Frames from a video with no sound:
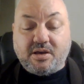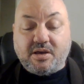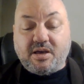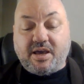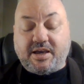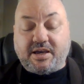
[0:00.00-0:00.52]

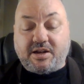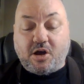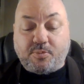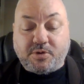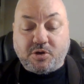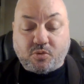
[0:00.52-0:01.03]
It can
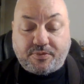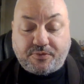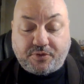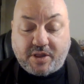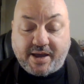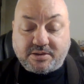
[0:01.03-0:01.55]
help you
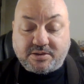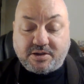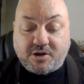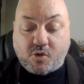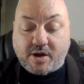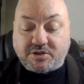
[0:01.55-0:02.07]
reflect,
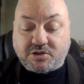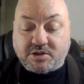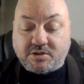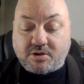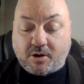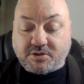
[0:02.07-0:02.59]

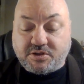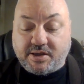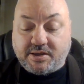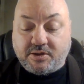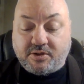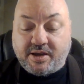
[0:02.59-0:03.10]
question,
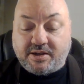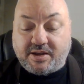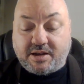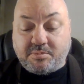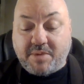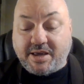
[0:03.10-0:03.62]
articulate,
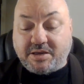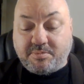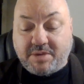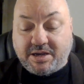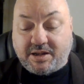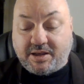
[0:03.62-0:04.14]
and make
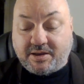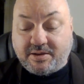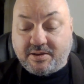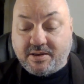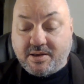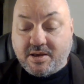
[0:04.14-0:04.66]
meaning,
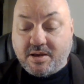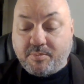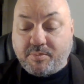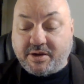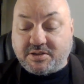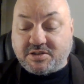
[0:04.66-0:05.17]

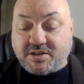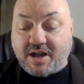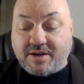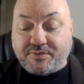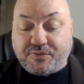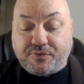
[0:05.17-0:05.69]
but it's
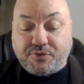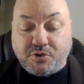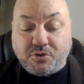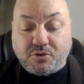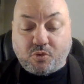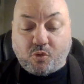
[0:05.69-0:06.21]
not
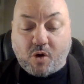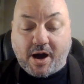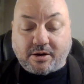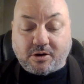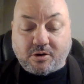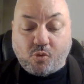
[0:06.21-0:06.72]
food,
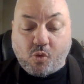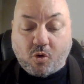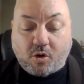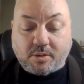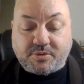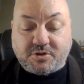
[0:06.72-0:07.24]
water,
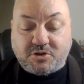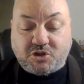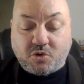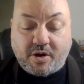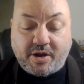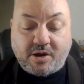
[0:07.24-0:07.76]
warmth,
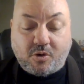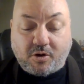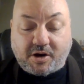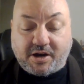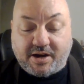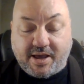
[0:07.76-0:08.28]
joy, or
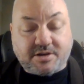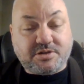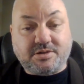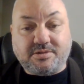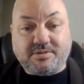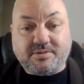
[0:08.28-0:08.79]
connection.